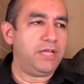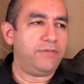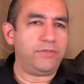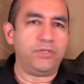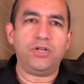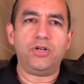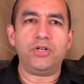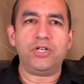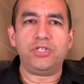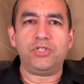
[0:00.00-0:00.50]
you
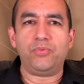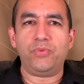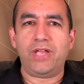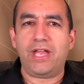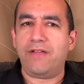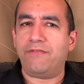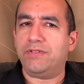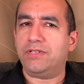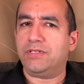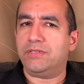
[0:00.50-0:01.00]
notice, we
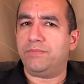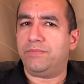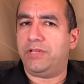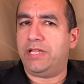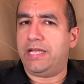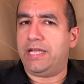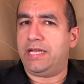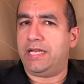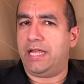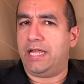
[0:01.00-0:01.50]
haven't
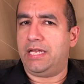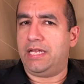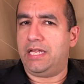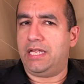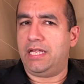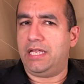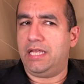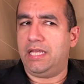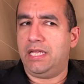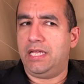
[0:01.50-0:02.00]
played
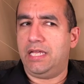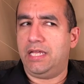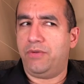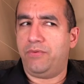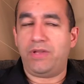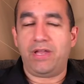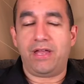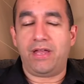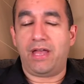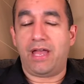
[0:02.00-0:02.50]
any
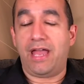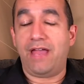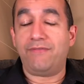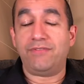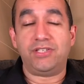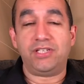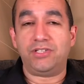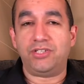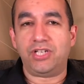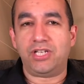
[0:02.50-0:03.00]
we ha I
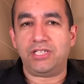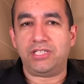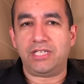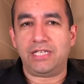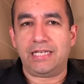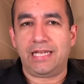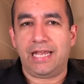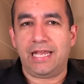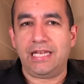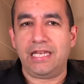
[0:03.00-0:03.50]
haven't
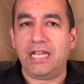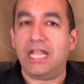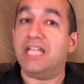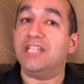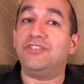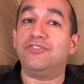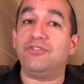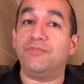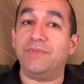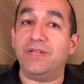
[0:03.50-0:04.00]
suggested any
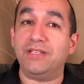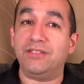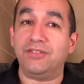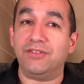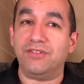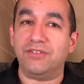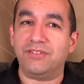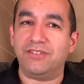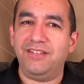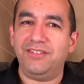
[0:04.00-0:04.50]

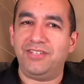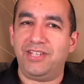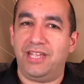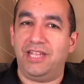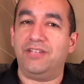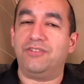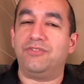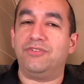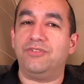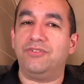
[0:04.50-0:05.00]
instrumentals to
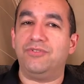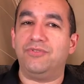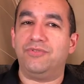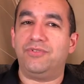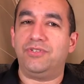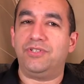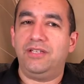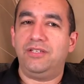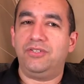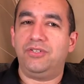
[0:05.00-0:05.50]

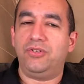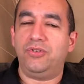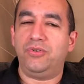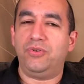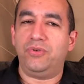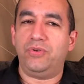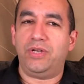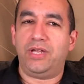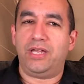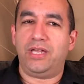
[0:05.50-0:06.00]
introduce
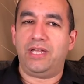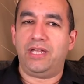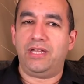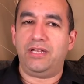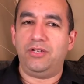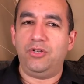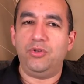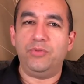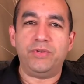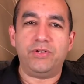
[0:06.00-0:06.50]
to a
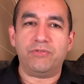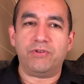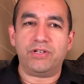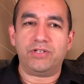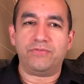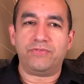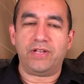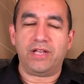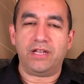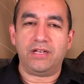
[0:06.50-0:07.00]
newbie Rush
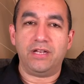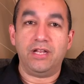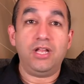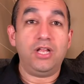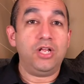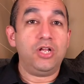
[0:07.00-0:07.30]
fan,